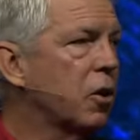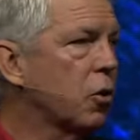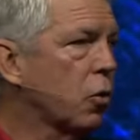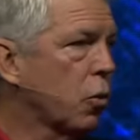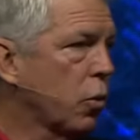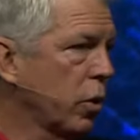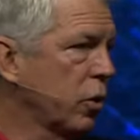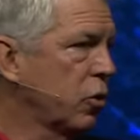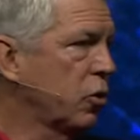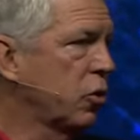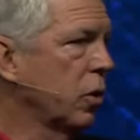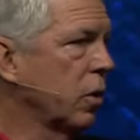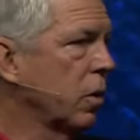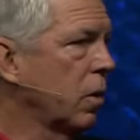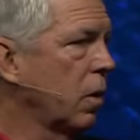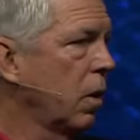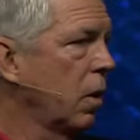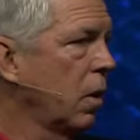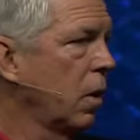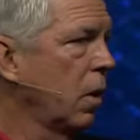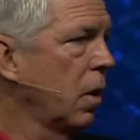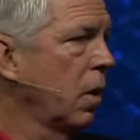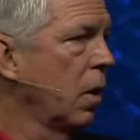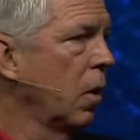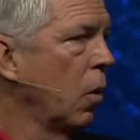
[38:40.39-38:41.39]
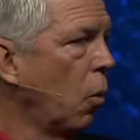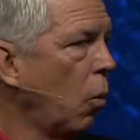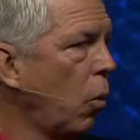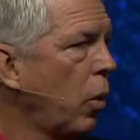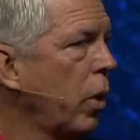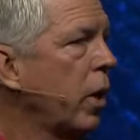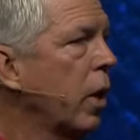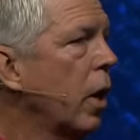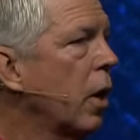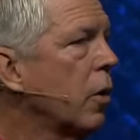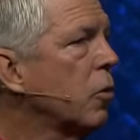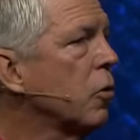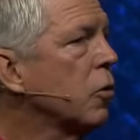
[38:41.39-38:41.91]
Christian.
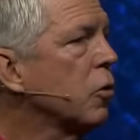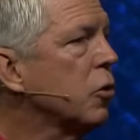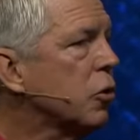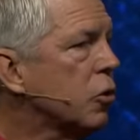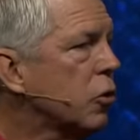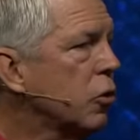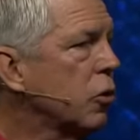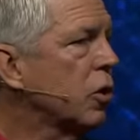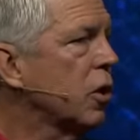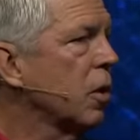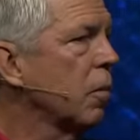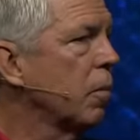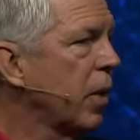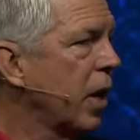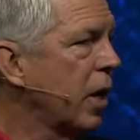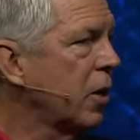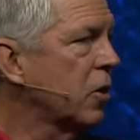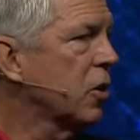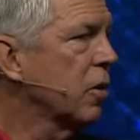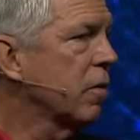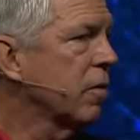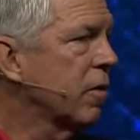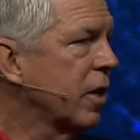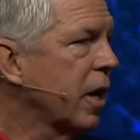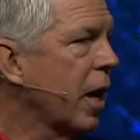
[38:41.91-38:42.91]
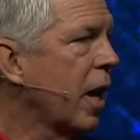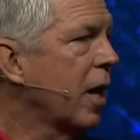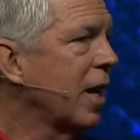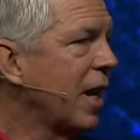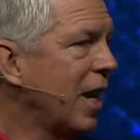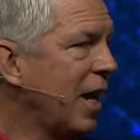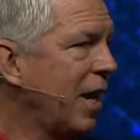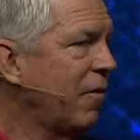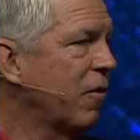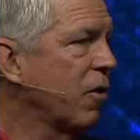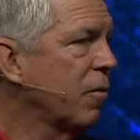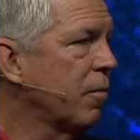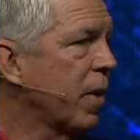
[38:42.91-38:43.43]
We understood the basis of that
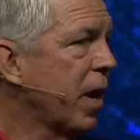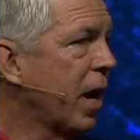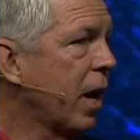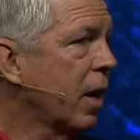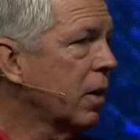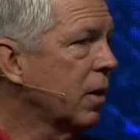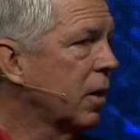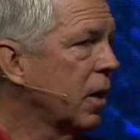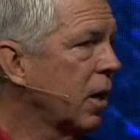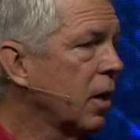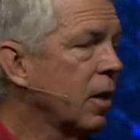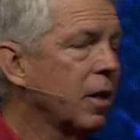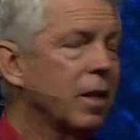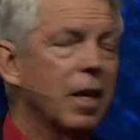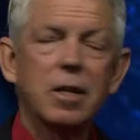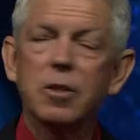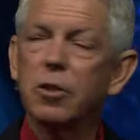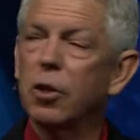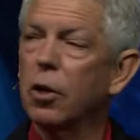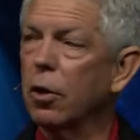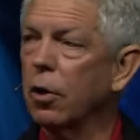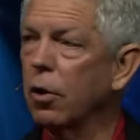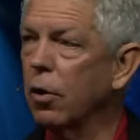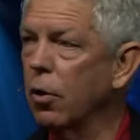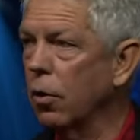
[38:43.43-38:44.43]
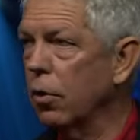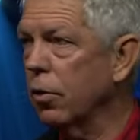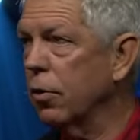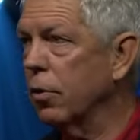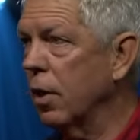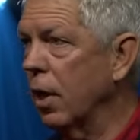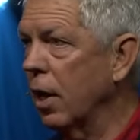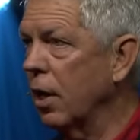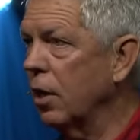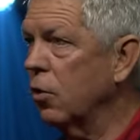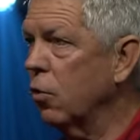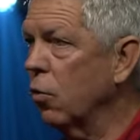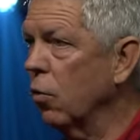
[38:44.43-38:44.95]
even back then, and that's a good
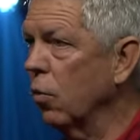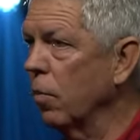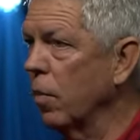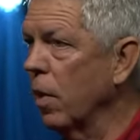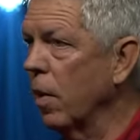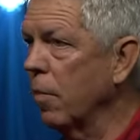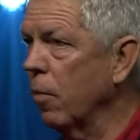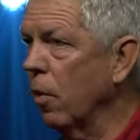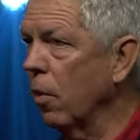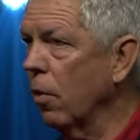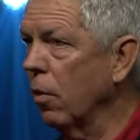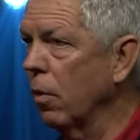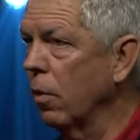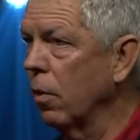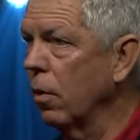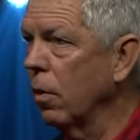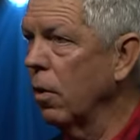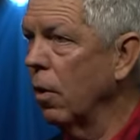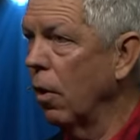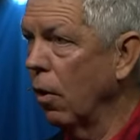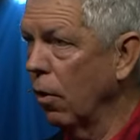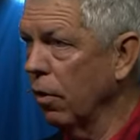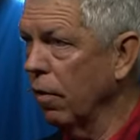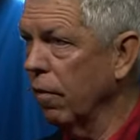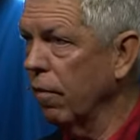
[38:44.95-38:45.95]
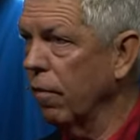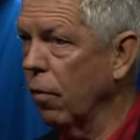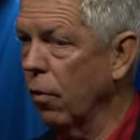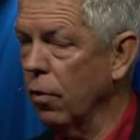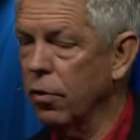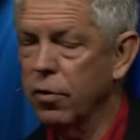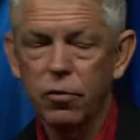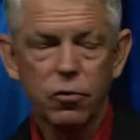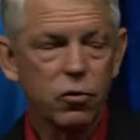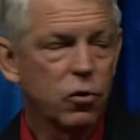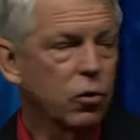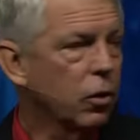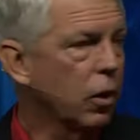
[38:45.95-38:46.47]
thing to remember on the
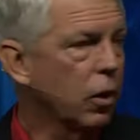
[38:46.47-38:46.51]
4th of July.